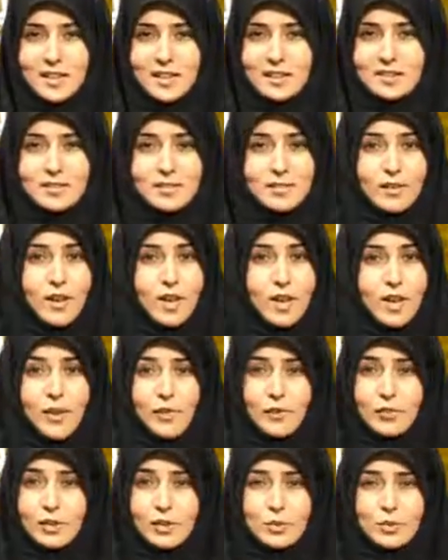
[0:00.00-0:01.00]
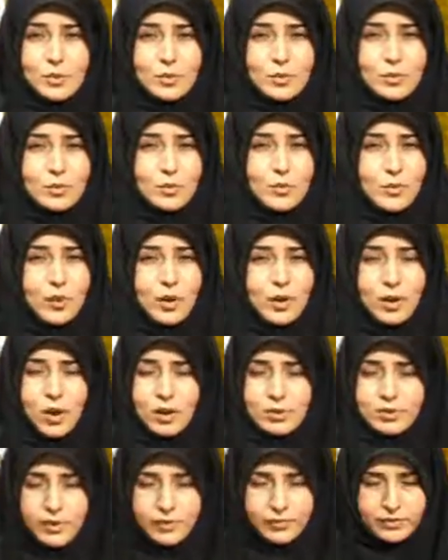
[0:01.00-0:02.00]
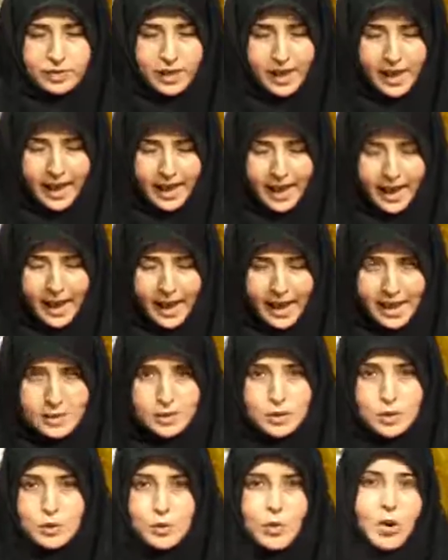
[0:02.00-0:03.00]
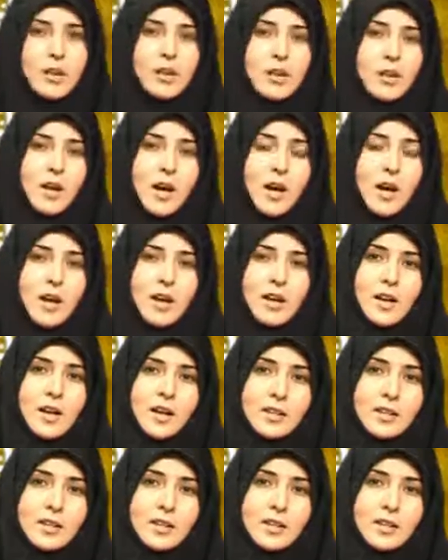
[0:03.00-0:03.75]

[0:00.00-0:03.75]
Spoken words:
It's, we should do a lot of thanks to Allah